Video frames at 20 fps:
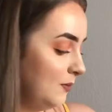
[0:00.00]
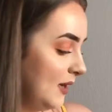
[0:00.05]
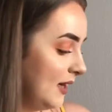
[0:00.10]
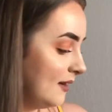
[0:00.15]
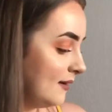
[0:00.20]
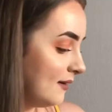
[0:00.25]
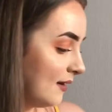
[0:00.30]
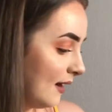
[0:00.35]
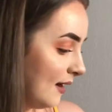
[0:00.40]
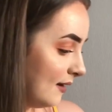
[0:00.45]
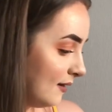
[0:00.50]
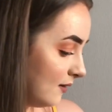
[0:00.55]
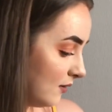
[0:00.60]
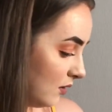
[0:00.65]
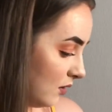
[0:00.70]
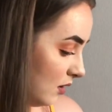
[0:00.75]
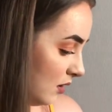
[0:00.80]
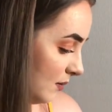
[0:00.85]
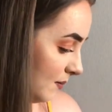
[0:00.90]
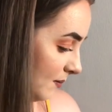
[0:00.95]
my dad
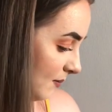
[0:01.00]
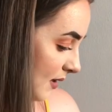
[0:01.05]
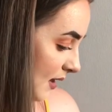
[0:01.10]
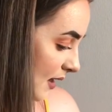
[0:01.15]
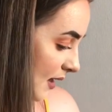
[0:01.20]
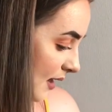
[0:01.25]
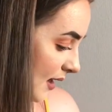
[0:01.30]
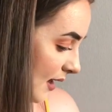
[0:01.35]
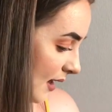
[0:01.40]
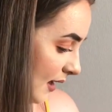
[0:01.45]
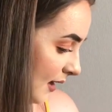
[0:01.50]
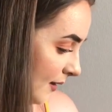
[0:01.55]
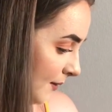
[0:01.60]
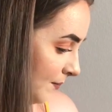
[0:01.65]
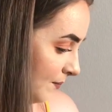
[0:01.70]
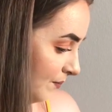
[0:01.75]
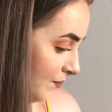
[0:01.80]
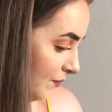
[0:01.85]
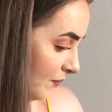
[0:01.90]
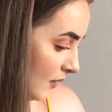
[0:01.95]
got me
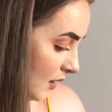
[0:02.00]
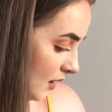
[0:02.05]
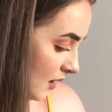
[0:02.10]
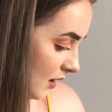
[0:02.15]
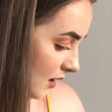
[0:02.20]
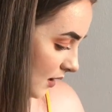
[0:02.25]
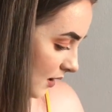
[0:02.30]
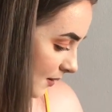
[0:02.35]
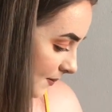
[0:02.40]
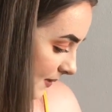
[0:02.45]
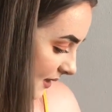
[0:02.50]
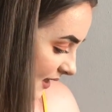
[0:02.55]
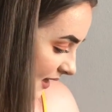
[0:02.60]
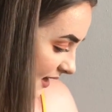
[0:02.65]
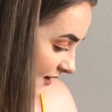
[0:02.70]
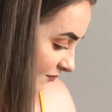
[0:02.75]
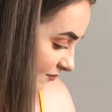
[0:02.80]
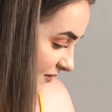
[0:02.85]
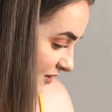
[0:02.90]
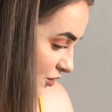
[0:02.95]
um, he
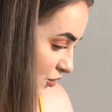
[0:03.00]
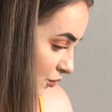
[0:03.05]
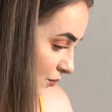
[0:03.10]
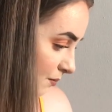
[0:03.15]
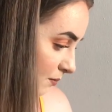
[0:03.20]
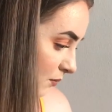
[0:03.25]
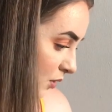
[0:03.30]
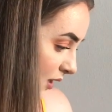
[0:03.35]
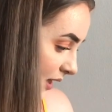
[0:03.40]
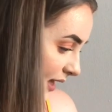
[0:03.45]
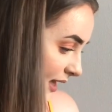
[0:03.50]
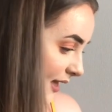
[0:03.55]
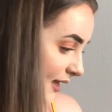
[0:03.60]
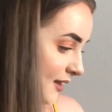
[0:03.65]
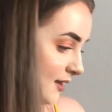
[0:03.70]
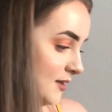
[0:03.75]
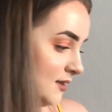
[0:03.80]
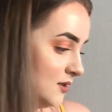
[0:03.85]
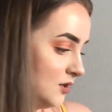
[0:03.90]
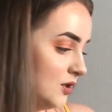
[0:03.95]
gave me some
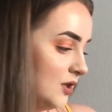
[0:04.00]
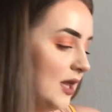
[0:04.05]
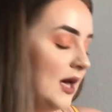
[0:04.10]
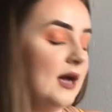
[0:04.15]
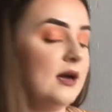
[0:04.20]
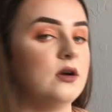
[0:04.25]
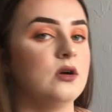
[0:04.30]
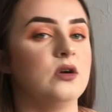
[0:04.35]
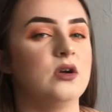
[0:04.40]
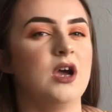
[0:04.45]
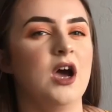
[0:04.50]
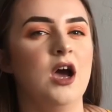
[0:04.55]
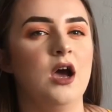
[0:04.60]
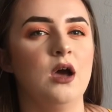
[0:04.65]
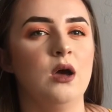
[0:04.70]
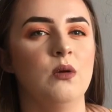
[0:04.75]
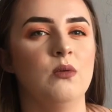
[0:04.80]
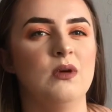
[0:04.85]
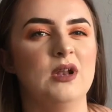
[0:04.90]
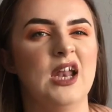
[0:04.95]
money so that I could
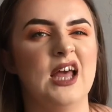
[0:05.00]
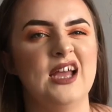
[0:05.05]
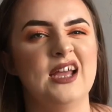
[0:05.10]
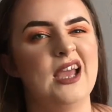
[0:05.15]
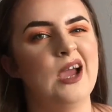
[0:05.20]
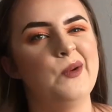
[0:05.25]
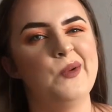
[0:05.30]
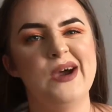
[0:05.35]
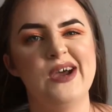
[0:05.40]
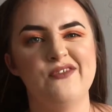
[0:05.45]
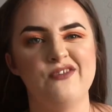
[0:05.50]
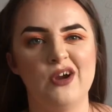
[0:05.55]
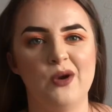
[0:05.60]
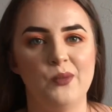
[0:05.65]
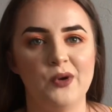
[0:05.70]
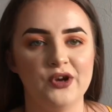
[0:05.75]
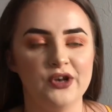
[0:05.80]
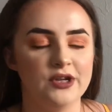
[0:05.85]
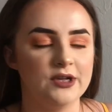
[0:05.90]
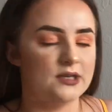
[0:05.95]
go and like get whatever I
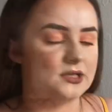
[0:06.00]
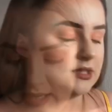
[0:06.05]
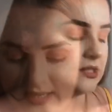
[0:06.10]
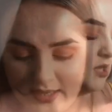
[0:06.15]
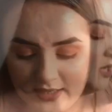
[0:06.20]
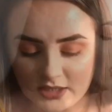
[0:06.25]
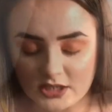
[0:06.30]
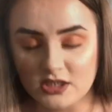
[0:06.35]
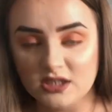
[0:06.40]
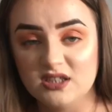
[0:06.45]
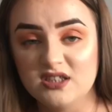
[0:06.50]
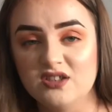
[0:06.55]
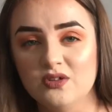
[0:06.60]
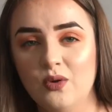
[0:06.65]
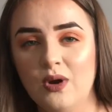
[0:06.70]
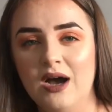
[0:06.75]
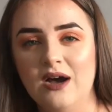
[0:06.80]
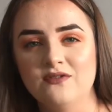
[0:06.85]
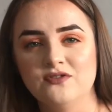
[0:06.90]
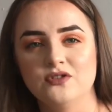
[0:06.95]
wanted and I actually
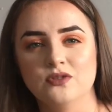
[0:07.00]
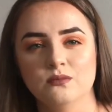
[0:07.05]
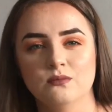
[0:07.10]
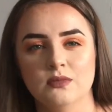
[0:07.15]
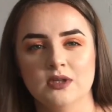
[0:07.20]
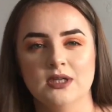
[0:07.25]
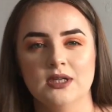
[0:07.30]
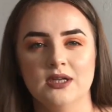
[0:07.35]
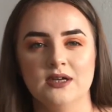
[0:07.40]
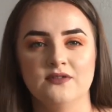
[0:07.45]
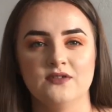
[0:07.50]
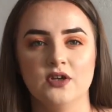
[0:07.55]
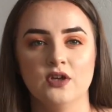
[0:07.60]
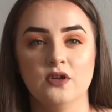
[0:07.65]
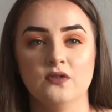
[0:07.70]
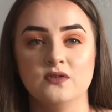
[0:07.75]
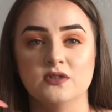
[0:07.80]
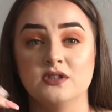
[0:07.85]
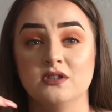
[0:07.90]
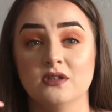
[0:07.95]
still have some money left
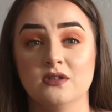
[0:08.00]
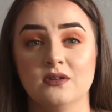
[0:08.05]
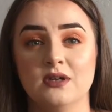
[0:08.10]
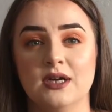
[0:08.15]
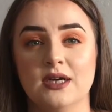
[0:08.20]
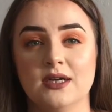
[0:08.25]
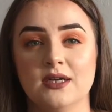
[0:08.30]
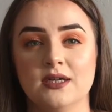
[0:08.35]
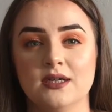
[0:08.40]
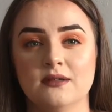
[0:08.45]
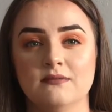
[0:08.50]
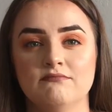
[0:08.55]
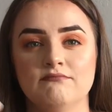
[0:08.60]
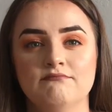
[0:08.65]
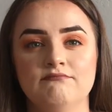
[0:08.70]
over so like